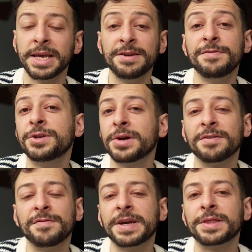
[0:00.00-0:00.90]
If you don't
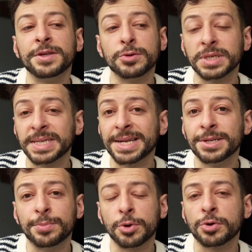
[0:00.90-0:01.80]
have faith that your
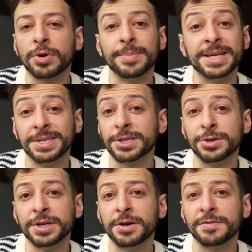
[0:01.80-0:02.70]
standard program isn't
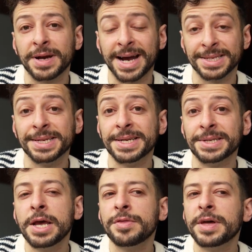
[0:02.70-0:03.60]
good enough as it
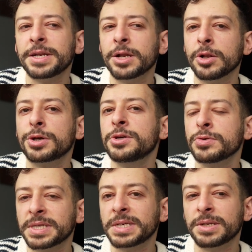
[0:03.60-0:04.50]
is, then look at your
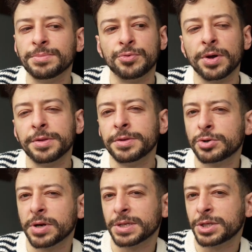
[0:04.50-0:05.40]
systems rather than
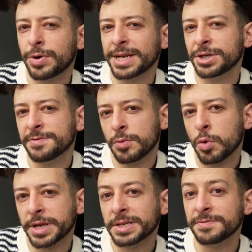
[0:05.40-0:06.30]
trying to stretch it for
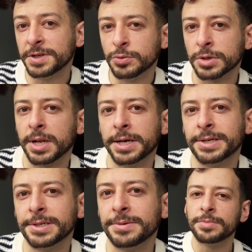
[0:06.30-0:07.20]
one individual
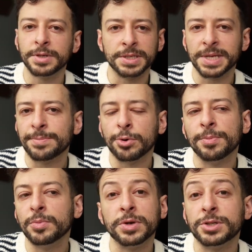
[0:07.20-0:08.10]
client. It's the same
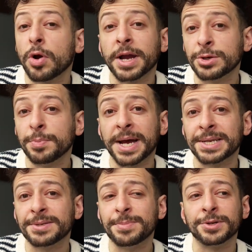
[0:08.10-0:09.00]
problem with trying your
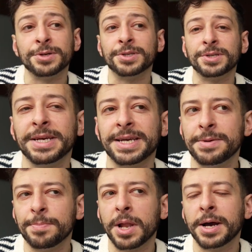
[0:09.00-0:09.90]
best, because it
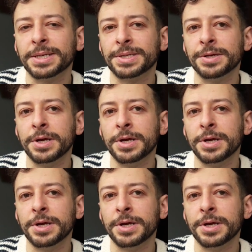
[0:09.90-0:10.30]
implies that